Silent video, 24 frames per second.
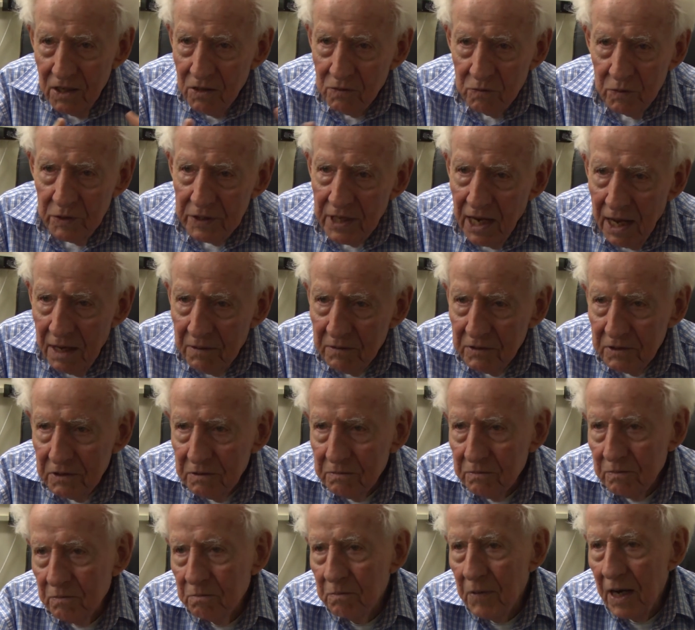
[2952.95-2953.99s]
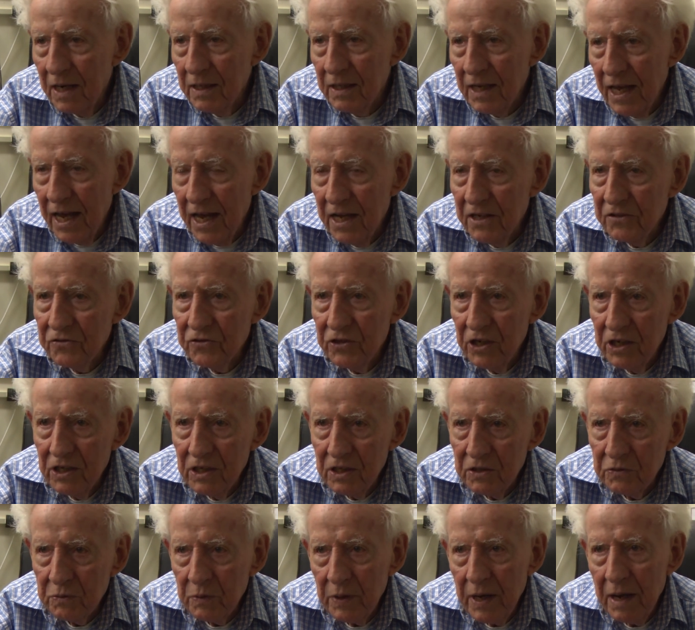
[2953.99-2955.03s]
when I was, my last
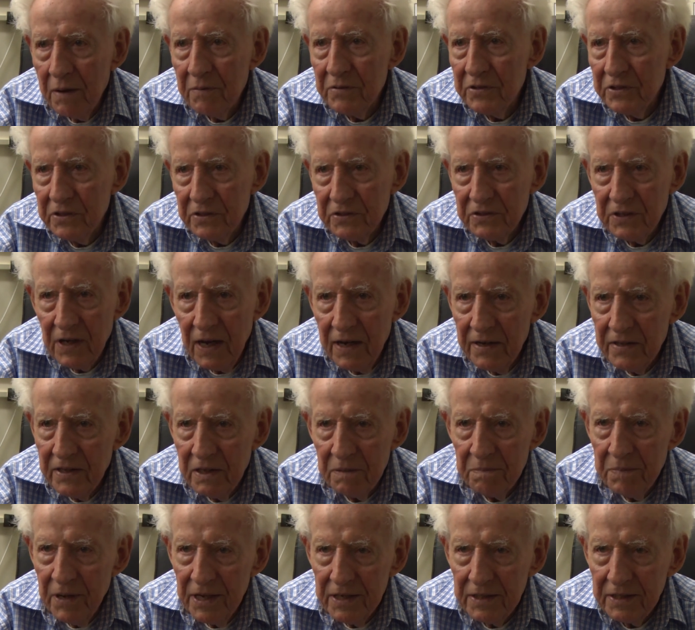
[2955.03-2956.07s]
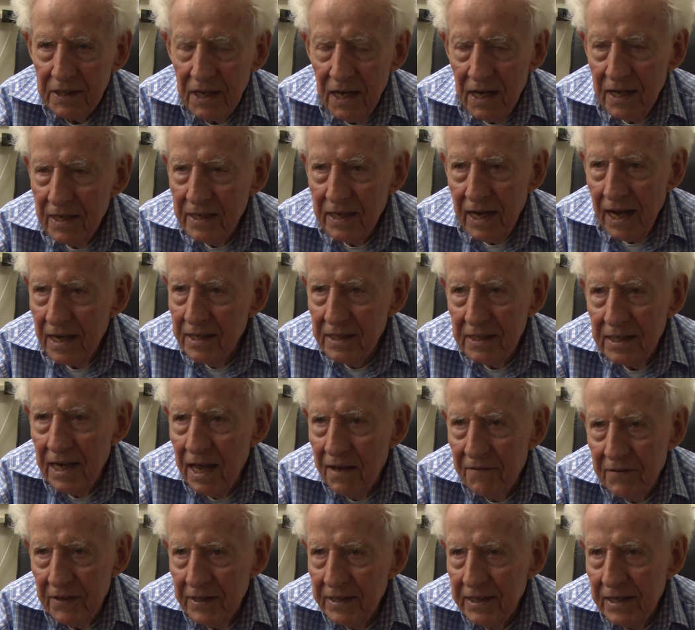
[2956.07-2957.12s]
years, when I was assigned to the Pentagon, I didn't
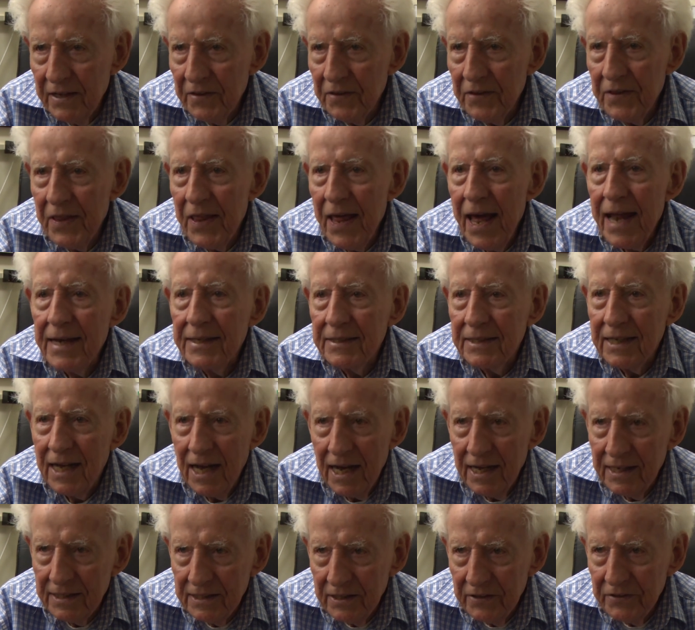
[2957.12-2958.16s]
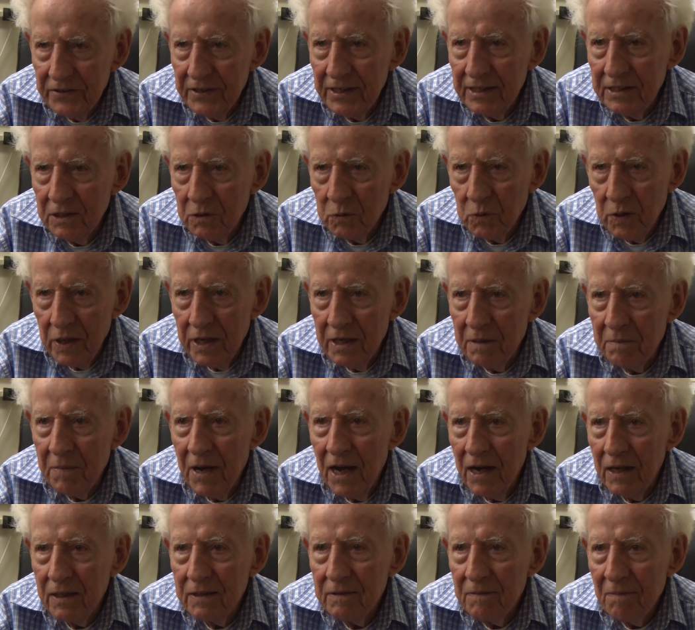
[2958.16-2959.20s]
have any of that kind of thing to worry
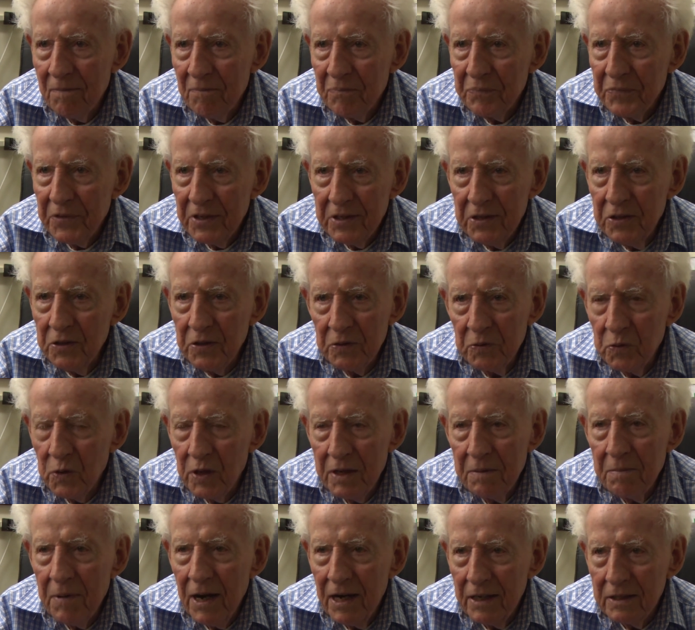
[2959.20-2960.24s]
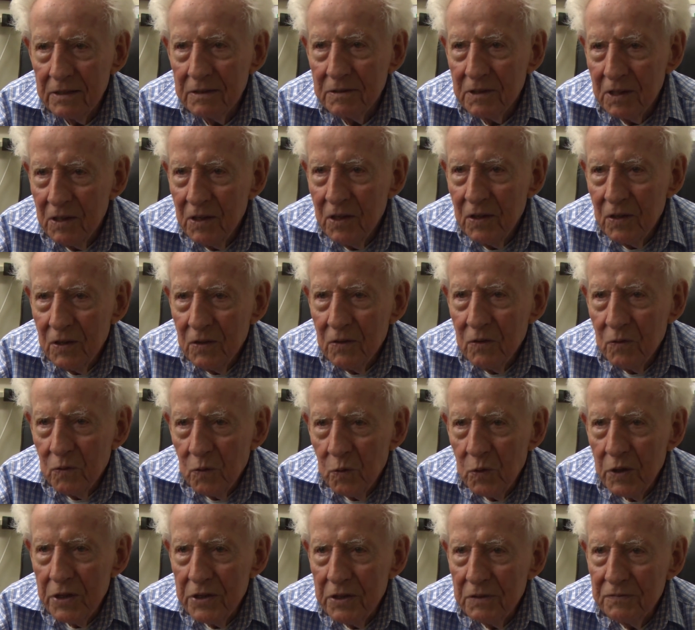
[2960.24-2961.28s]
about. You didn't worry about
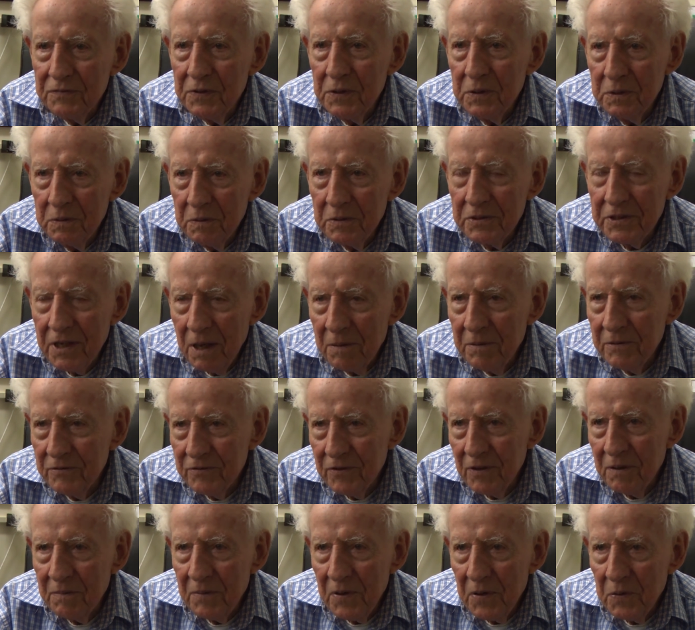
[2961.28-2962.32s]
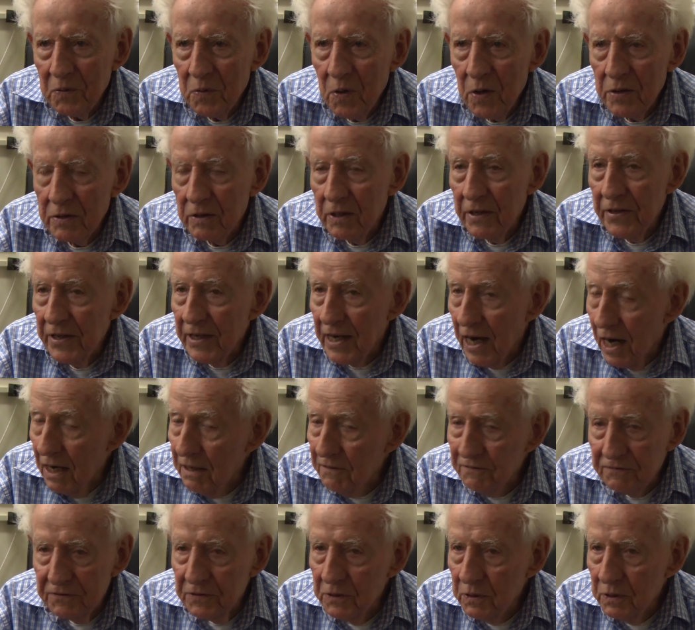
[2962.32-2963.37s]
where your food was coming from or the water. Our
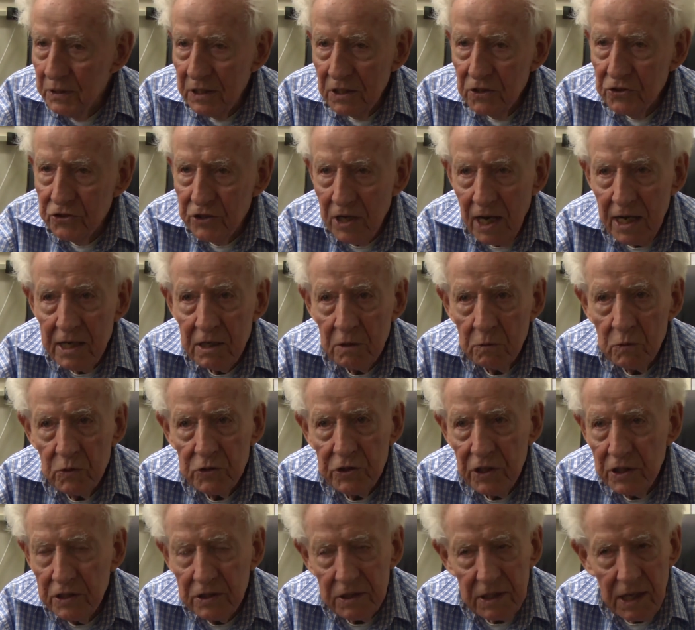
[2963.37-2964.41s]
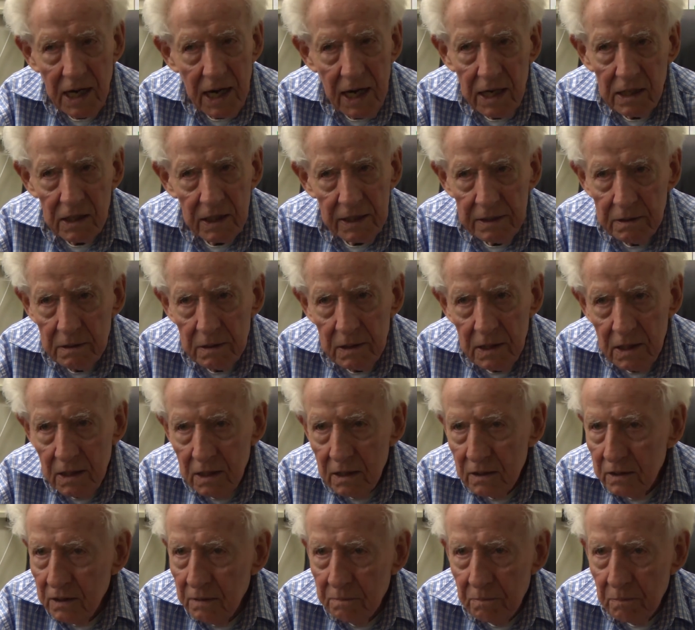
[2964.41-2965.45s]
food in China was entirely
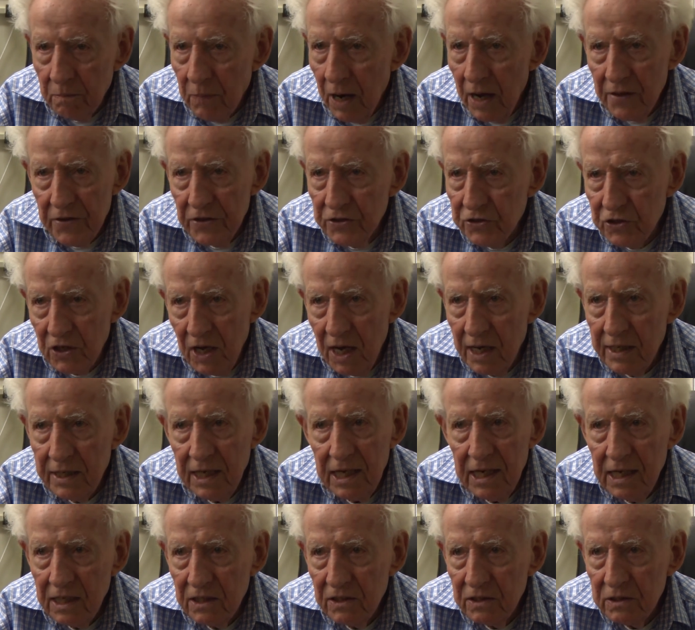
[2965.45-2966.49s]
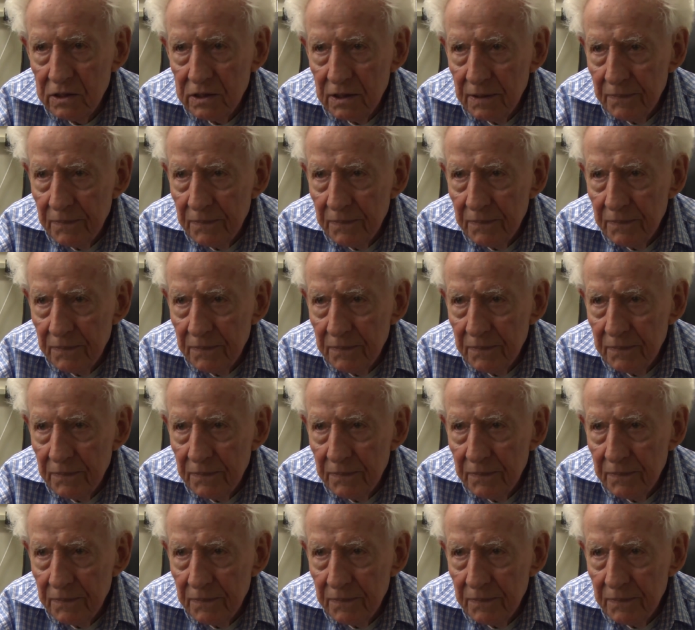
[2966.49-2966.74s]
by the Chinese